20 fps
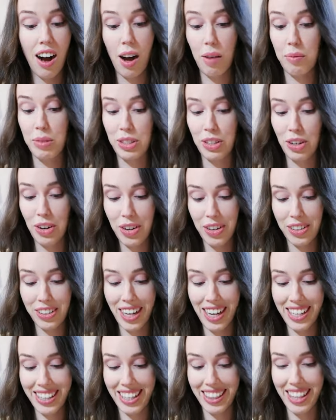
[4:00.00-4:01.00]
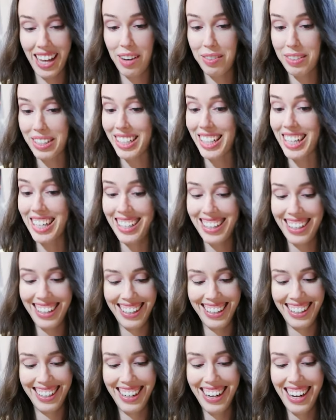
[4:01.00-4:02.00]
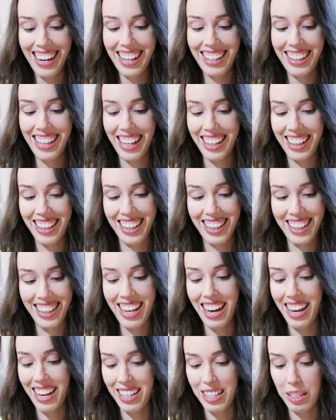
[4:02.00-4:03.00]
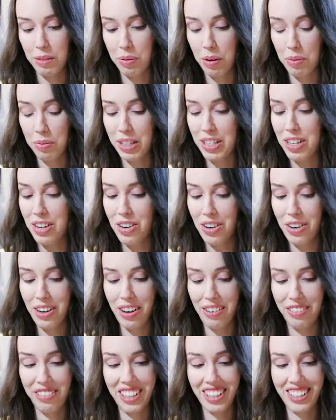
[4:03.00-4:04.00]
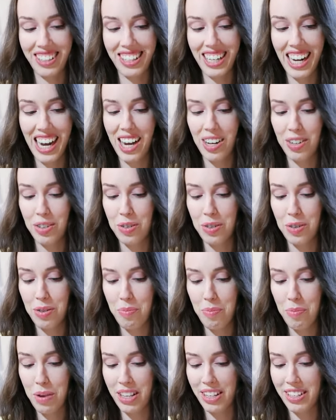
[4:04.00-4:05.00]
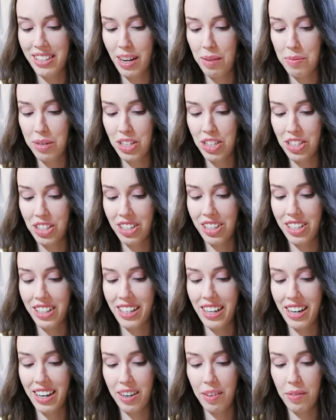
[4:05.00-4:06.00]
so glad that that was that that is probably not affected at all by the damage. Okay.